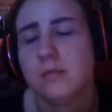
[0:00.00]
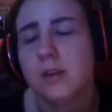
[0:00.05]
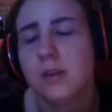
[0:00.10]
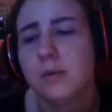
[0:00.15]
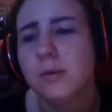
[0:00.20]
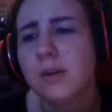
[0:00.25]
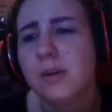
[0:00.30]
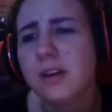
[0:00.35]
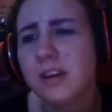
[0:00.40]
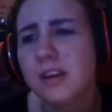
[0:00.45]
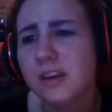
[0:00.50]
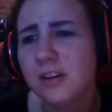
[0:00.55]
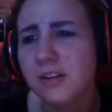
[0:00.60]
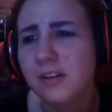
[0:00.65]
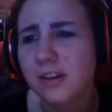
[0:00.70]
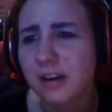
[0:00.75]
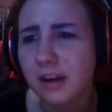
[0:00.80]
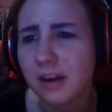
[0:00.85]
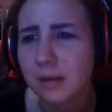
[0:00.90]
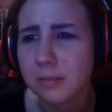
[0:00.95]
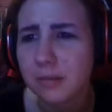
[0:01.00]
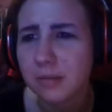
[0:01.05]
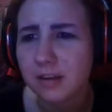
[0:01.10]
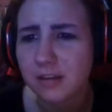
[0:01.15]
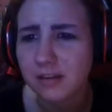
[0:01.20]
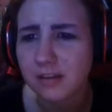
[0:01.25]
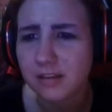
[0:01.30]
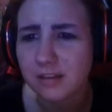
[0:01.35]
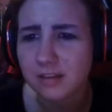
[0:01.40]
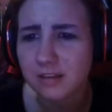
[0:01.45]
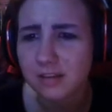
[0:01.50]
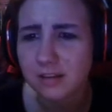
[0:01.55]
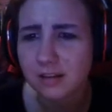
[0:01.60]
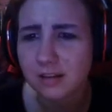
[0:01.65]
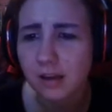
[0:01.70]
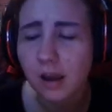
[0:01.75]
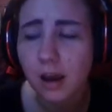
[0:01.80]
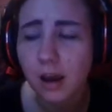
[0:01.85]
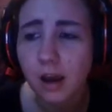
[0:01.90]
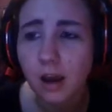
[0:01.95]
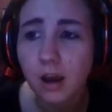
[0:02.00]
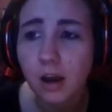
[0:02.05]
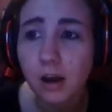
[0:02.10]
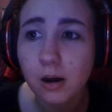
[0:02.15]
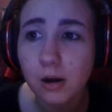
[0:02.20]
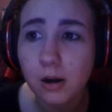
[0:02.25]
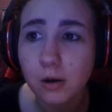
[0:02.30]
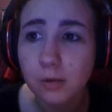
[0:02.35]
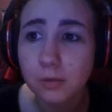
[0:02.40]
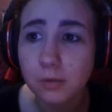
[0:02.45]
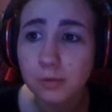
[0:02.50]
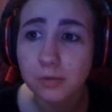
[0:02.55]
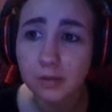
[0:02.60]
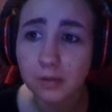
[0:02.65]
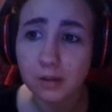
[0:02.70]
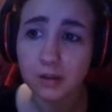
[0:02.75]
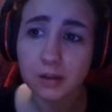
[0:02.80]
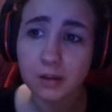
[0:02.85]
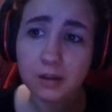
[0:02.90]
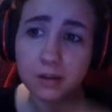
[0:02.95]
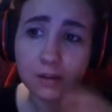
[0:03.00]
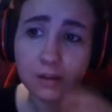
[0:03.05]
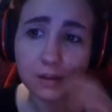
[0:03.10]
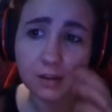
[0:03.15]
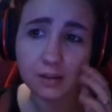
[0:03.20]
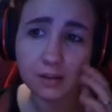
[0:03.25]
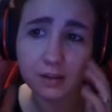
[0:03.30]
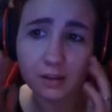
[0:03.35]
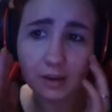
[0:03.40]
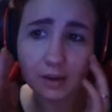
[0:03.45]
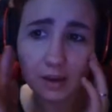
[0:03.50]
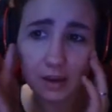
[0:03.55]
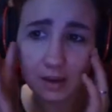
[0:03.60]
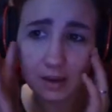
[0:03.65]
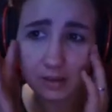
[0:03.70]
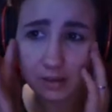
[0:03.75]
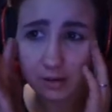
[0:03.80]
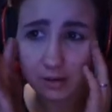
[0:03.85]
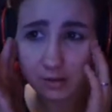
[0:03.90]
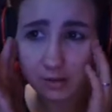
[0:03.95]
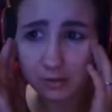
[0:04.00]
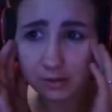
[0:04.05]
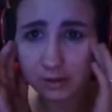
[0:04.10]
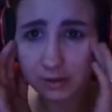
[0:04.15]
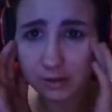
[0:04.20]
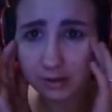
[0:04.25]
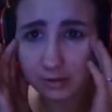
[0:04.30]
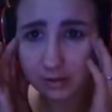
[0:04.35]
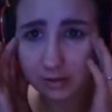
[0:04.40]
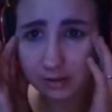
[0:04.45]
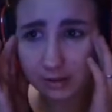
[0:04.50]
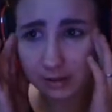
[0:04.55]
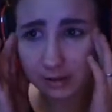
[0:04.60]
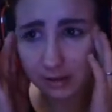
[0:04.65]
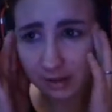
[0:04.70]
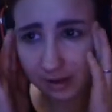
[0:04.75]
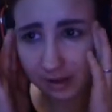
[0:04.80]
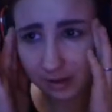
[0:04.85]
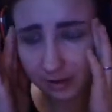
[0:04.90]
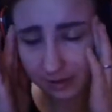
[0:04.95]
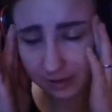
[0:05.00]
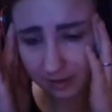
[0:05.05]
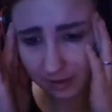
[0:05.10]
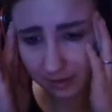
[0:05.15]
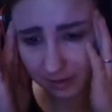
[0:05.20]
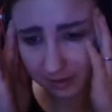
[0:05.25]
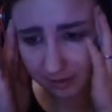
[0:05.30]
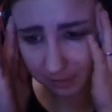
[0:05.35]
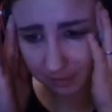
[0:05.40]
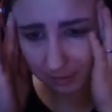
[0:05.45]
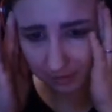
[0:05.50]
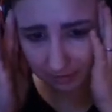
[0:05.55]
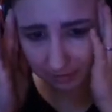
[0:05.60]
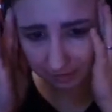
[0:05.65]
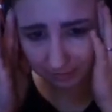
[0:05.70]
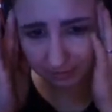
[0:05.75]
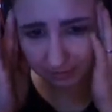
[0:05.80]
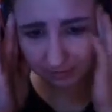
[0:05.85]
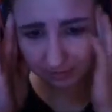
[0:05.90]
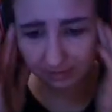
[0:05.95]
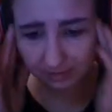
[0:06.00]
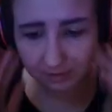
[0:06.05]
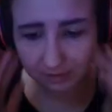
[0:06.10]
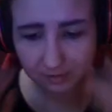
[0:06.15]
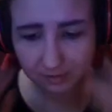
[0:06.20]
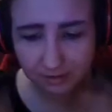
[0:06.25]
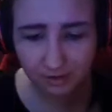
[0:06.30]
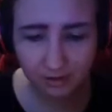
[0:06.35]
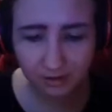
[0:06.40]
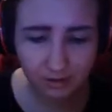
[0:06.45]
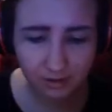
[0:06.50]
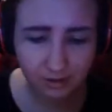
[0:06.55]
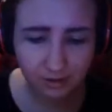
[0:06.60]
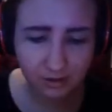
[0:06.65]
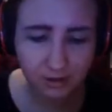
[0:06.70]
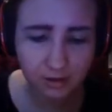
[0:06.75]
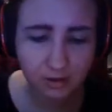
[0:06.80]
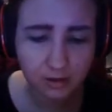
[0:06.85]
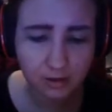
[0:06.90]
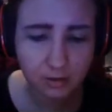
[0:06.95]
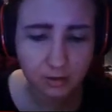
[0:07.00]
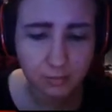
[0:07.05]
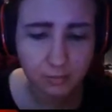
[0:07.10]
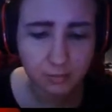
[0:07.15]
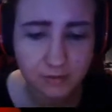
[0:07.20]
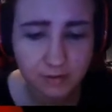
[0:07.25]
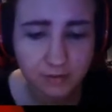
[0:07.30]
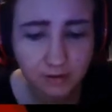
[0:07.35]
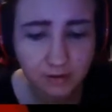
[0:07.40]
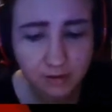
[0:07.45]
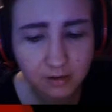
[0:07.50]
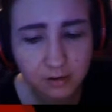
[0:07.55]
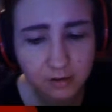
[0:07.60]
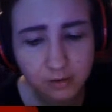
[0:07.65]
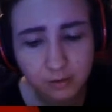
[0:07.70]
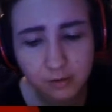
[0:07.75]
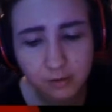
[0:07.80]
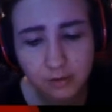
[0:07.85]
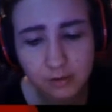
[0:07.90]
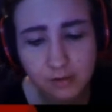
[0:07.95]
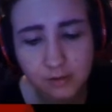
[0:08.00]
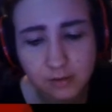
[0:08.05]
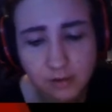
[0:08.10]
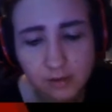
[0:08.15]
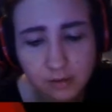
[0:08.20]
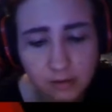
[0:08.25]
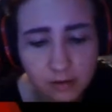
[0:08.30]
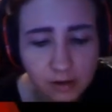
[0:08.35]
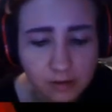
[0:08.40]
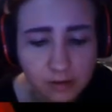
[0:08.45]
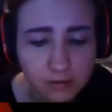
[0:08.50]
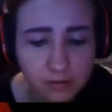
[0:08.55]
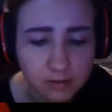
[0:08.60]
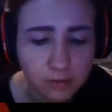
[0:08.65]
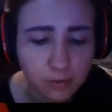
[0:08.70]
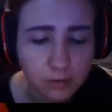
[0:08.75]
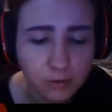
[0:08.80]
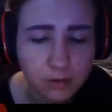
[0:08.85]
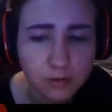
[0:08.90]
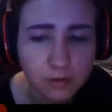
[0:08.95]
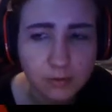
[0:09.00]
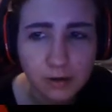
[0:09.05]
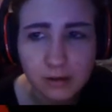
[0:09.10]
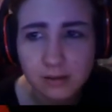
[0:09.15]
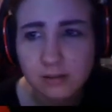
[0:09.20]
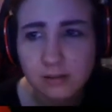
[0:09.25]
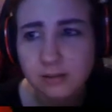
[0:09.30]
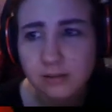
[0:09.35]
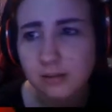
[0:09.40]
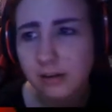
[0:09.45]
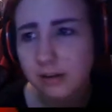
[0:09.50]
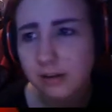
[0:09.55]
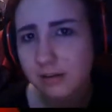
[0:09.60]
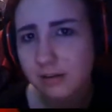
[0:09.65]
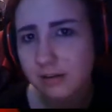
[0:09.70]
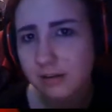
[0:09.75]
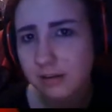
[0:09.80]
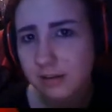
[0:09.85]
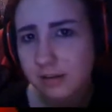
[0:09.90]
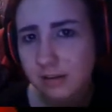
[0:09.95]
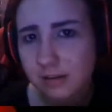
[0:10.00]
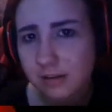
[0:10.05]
What kill did I miss? Oh! Yeah, the only other thing that kind of sucks about this is that you cannot get 100% doing the secret exit or the regular exit.